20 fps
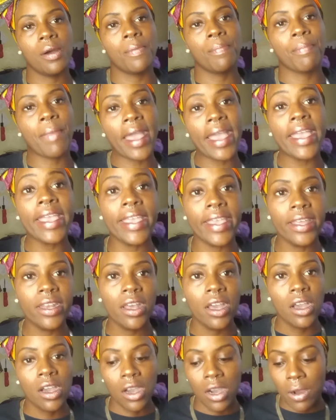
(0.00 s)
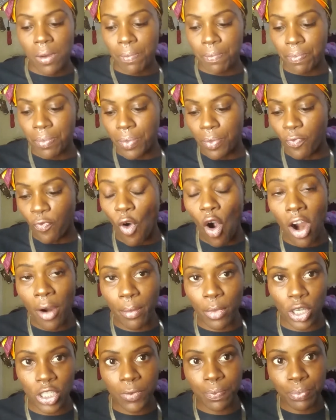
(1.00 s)
made
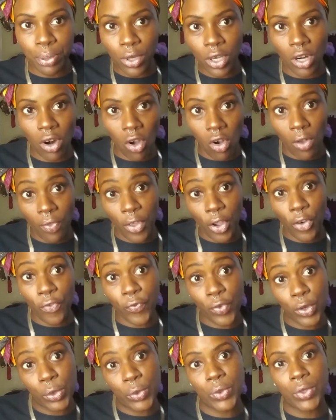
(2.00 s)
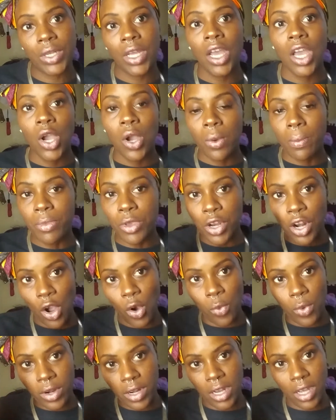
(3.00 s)
farmers put on their food.
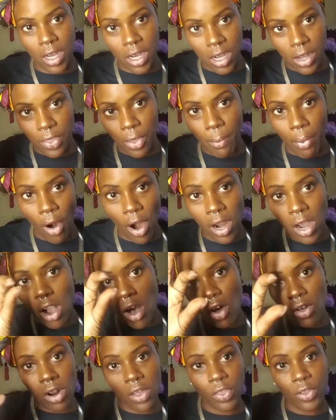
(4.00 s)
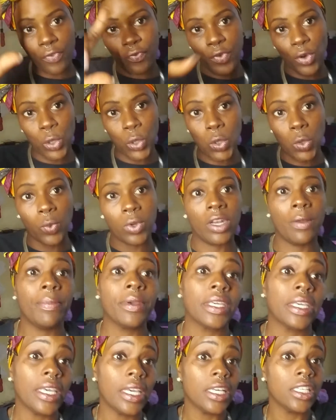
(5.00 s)
When the barcode on the food, when it
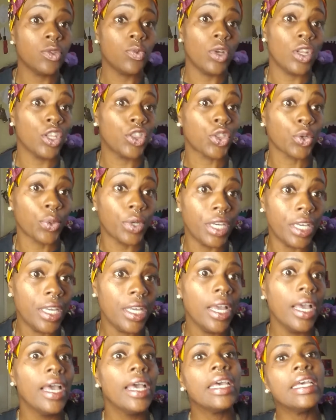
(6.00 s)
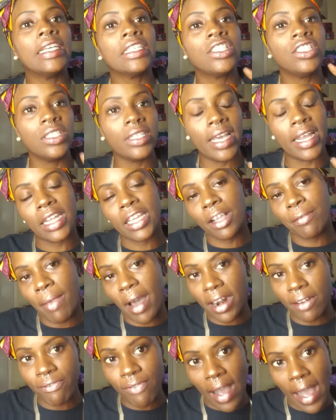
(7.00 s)
begins with a 3, is genetically
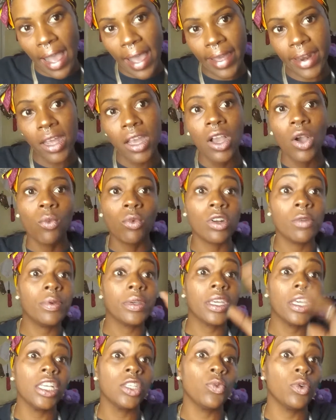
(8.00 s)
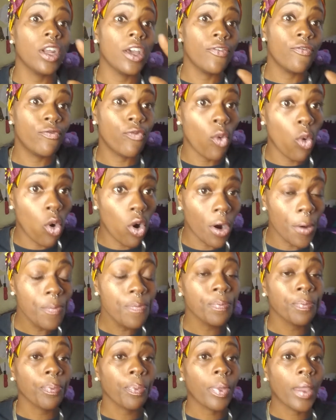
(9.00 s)
modified. When it begins with a 4,
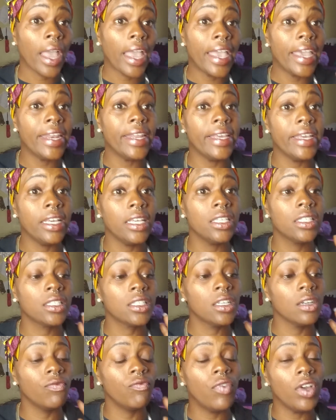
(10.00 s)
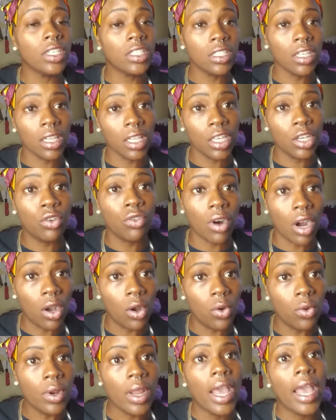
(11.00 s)
it is conventionally
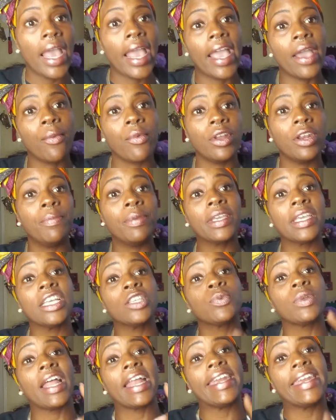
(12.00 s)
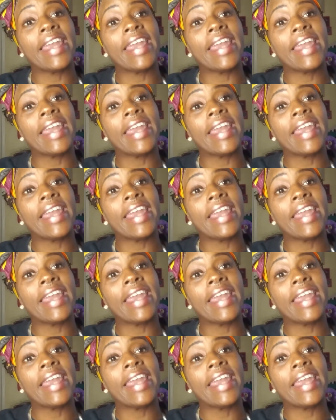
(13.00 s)
grown. And when it begins with a